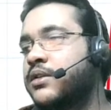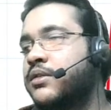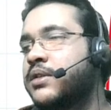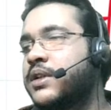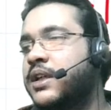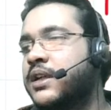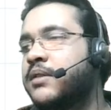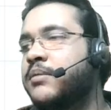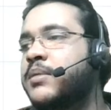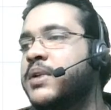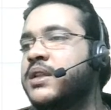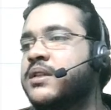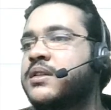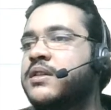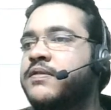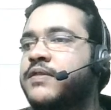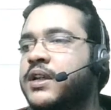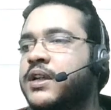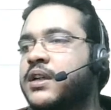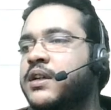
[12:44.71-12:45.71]
That means
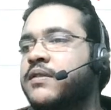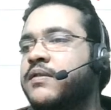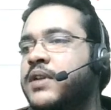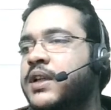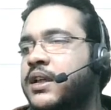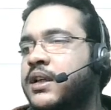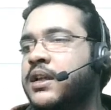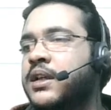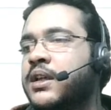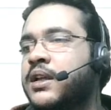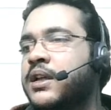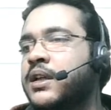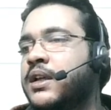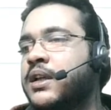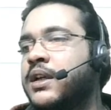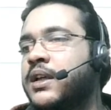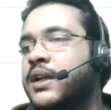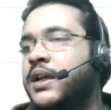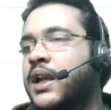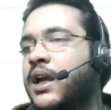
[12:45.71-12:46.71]
effectively
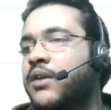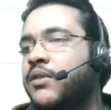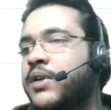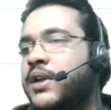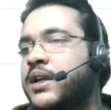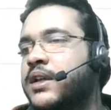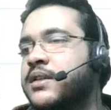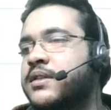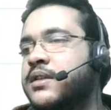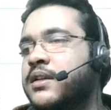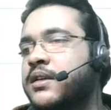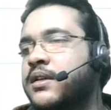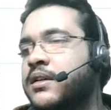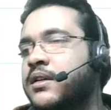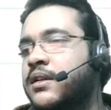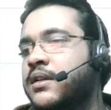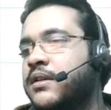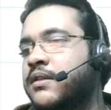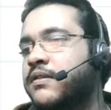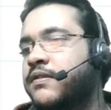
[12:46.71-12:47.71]
now n is a
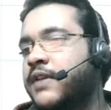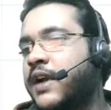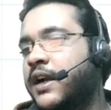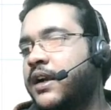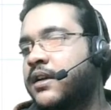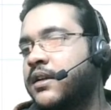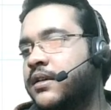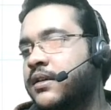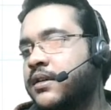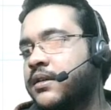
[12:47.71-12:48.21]
factor.